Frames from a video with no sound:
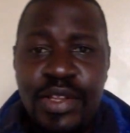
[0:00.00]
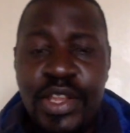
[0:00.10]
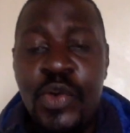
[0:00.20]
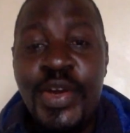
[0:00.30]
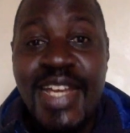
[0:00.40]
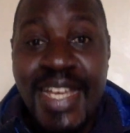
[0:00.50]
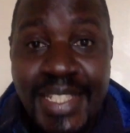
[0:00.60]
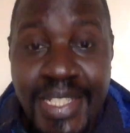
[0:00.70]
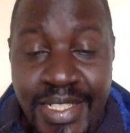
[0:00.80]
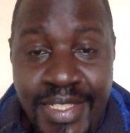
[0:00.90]
the
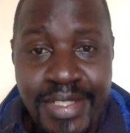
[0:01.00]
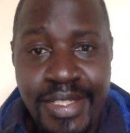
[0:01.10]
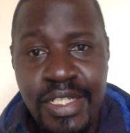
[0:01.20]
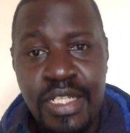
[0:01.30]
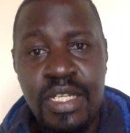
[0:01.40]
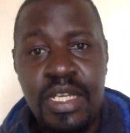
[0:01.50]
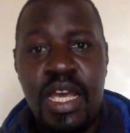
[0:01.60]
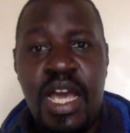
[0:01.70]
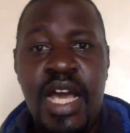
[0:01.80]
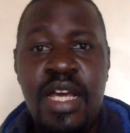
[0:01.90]
audacity
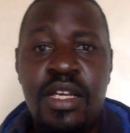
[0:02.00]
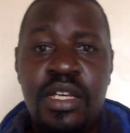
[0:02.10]
to